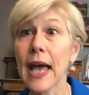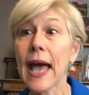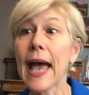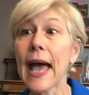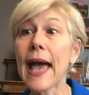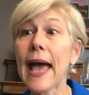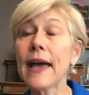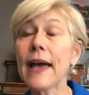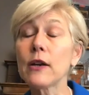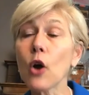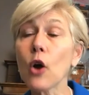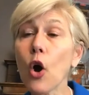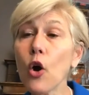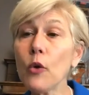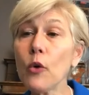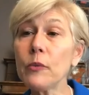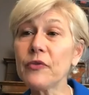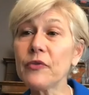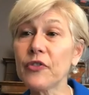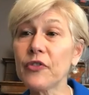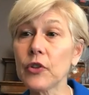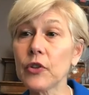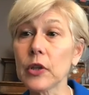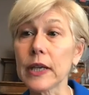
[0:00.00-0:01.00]
And
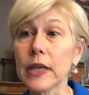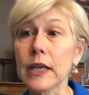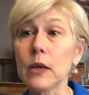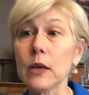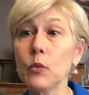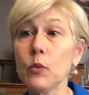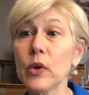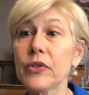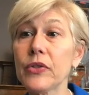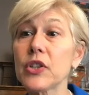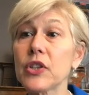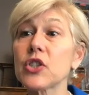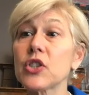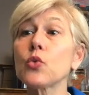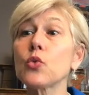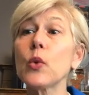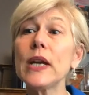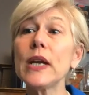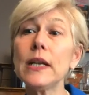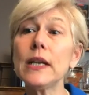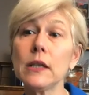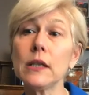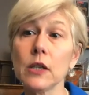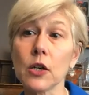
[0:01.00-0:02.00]
hopefully with a
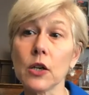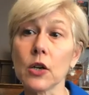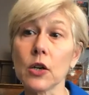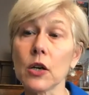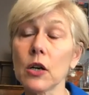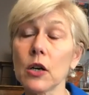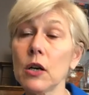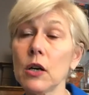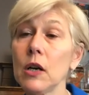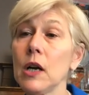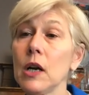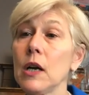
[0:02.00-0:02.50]
sweetener,